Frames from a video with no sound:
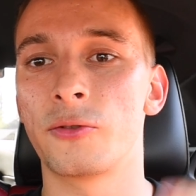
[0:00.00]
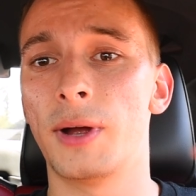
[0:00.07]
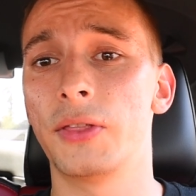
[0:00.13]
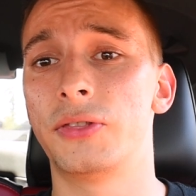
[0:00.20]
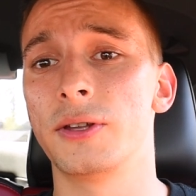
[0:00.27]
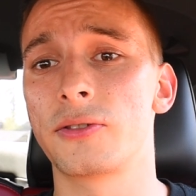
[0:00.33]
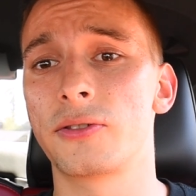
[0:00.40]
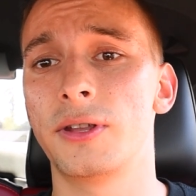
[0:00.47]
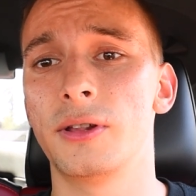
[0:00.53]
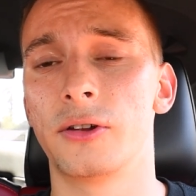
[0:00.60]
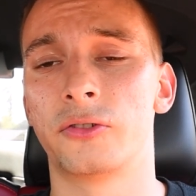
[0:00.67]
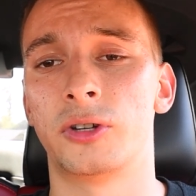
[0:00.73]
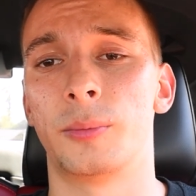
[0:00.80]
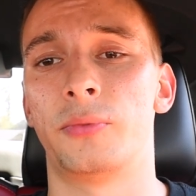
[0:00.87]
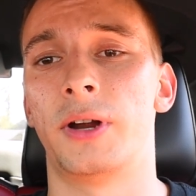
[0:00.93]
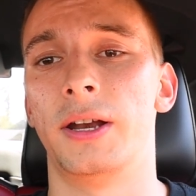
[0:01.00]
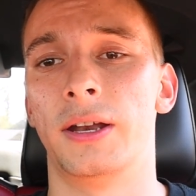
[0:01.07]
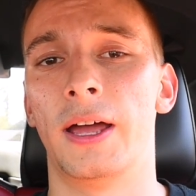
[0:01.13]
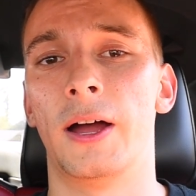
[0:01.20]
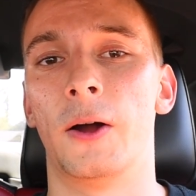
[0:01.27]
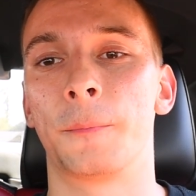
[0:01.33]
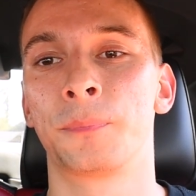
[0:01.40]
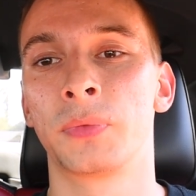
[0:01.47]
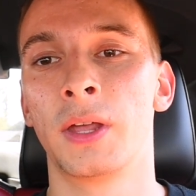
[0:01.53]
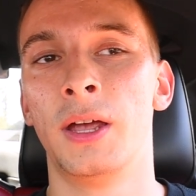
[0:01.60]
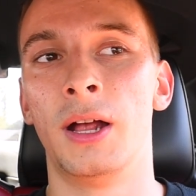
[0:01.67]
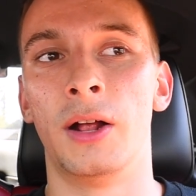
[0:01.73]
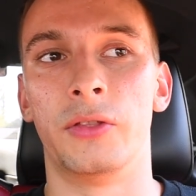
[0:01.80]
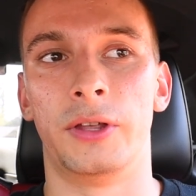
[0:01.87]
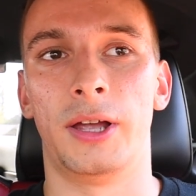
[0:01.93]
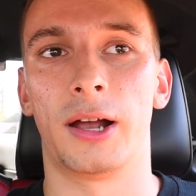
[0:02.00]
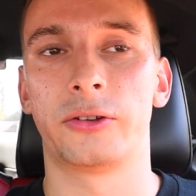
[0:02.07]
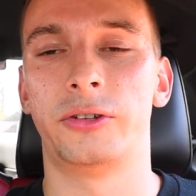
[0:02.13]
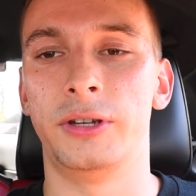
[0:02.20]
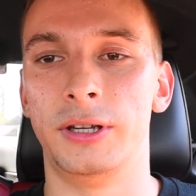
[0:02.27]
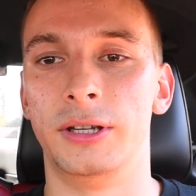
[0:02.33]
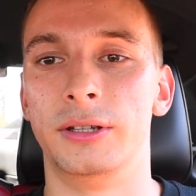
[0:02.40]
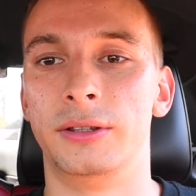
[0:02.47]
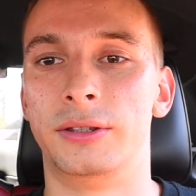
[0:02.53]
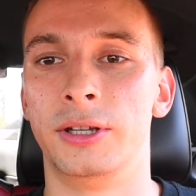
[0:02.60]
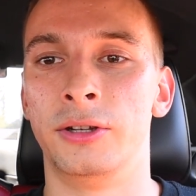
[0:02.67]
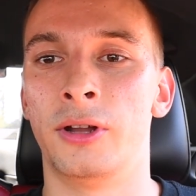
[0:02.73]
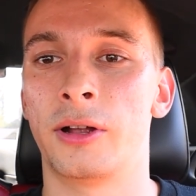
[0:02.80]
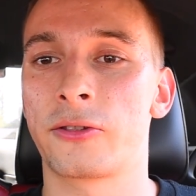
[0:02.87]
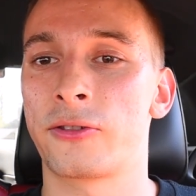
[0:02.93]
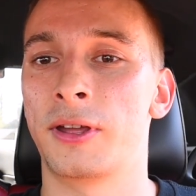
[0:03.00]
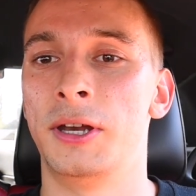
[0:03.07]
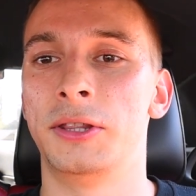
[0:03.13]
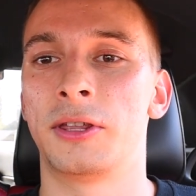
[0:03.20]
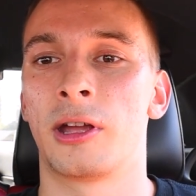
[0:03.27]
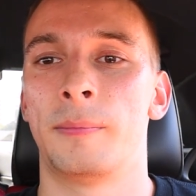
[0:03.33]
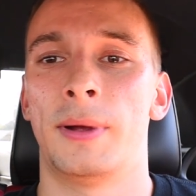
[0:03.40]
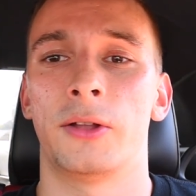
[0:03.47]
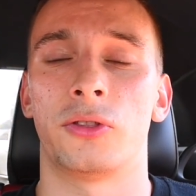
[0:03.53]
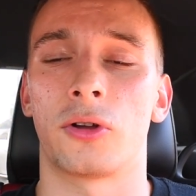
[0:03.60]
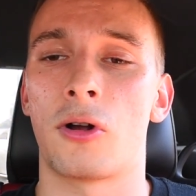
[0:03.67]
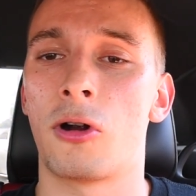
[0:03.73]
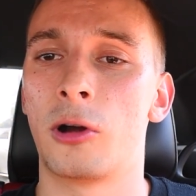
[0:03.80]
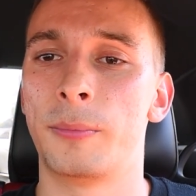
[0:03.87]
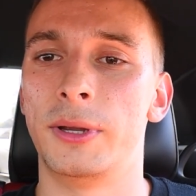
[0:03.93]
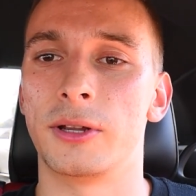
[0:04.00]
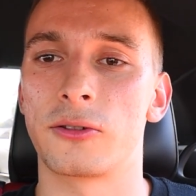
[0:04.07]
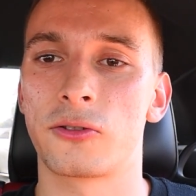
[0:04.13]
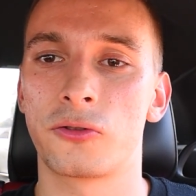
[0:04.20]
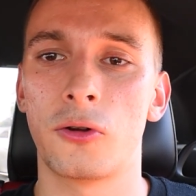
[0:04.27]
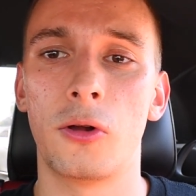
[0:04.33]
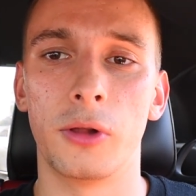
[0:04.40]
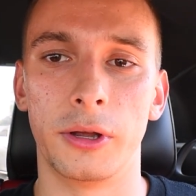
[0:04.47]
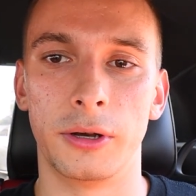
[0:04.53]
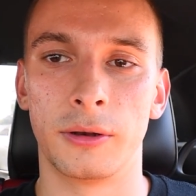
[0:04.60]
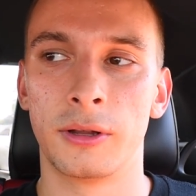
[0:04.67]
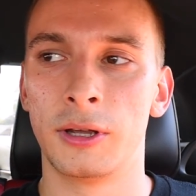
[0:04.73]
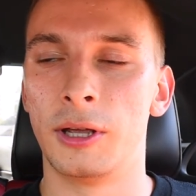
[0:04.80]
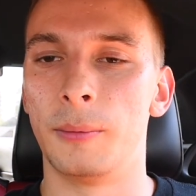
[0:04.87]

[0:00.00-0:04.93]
So at this dealership right now, they actually did not say anything about the car being stolen,